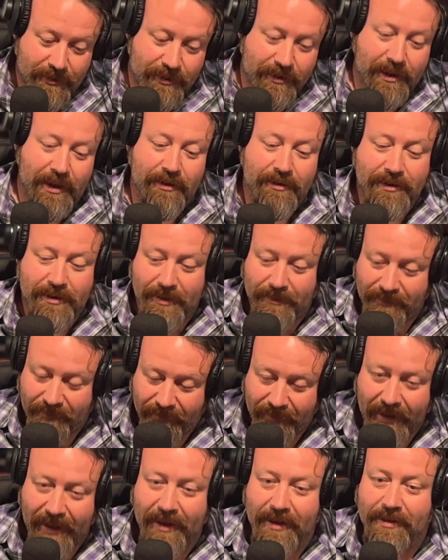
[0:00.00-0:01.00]
share some
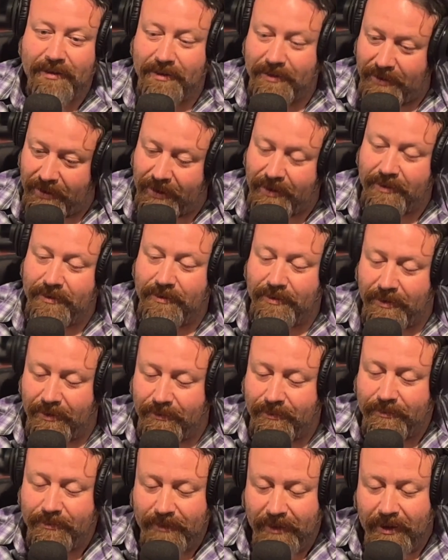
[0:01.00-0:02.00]
fans and
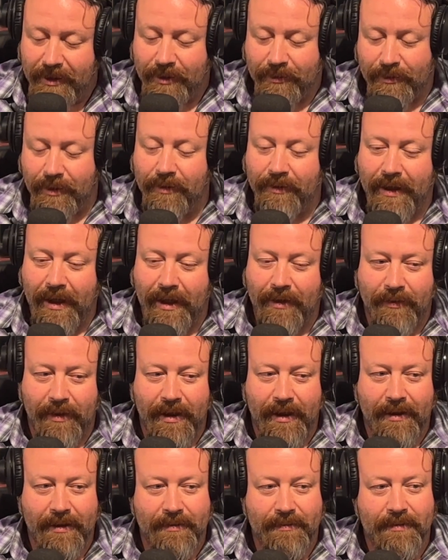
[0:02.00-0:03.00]
grow that
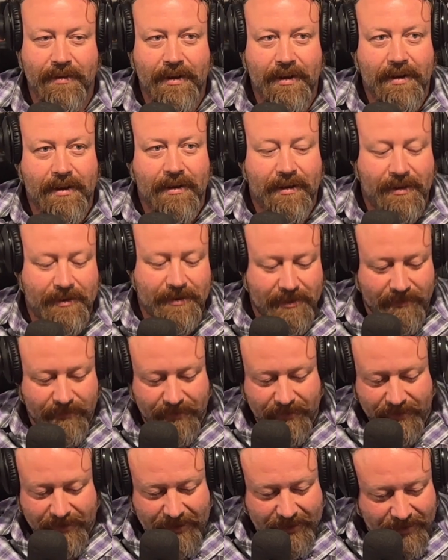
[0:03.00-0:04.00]
way. And like I said,
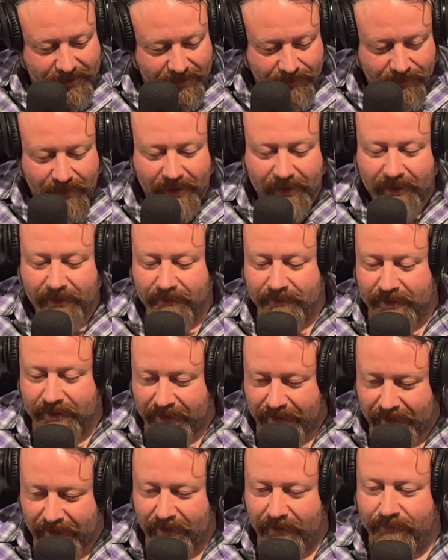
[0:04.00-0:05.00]
we get them money,
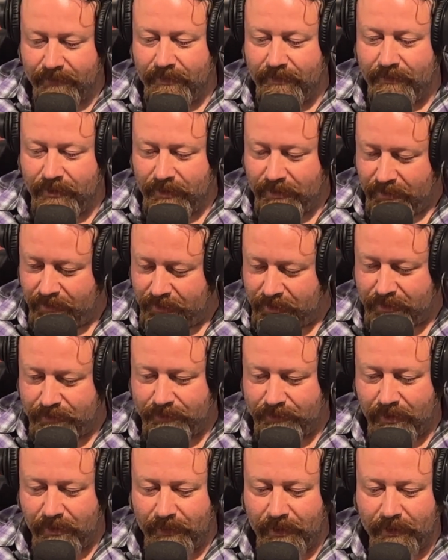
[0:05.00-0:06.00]
take care of them. We do a bunch
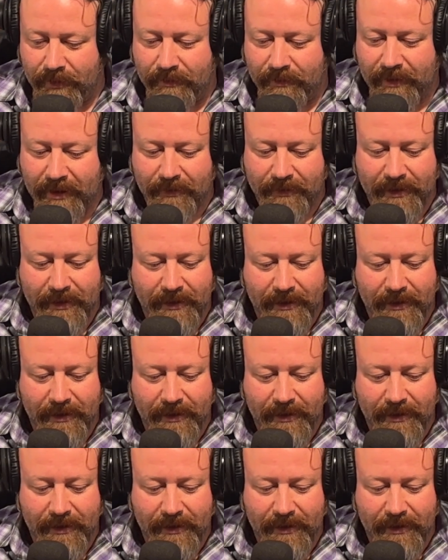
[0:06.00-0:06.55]
of promo around